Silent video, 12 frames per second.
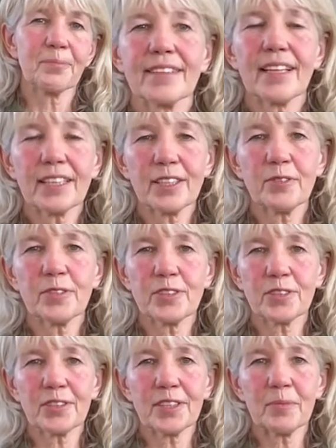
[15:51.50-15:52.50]
Thank you for
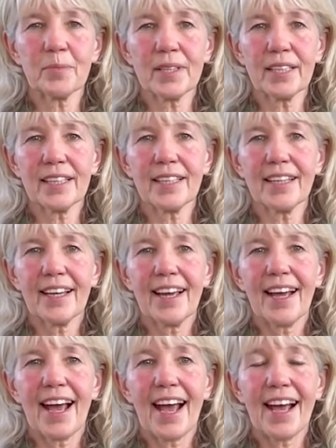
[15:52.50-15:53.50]
joining me,
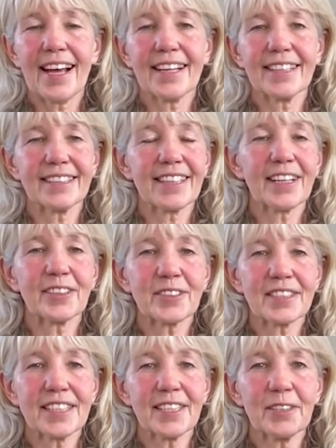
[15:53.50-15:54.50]
and I'll
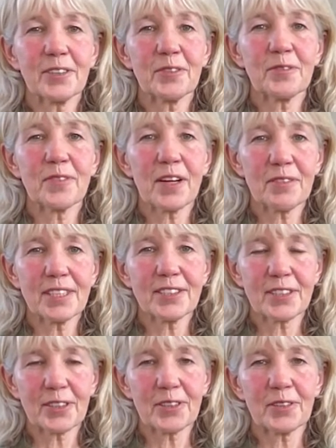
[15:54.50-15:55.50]
see you very
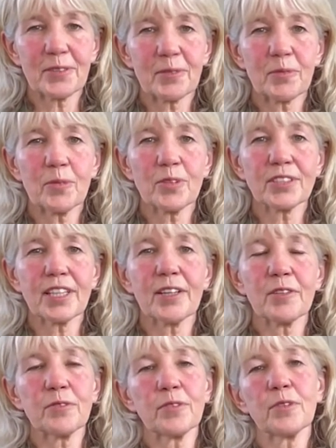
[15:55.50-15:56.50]
soon. Watch
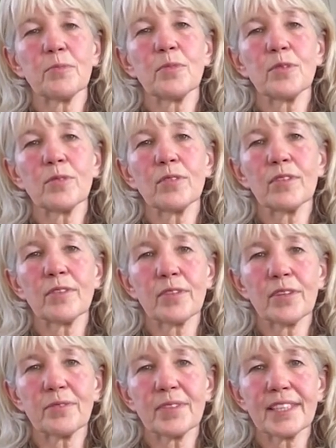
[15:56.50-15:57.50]
out for more of our
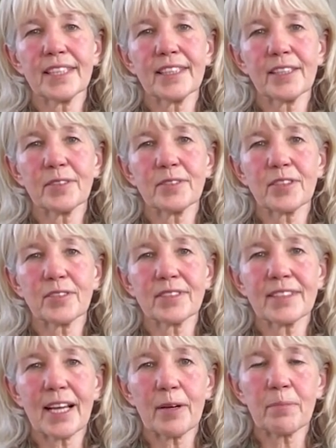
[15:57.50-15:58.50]
videos on
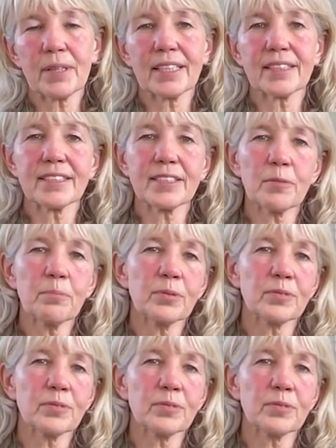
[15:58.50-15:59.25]
tapping and simple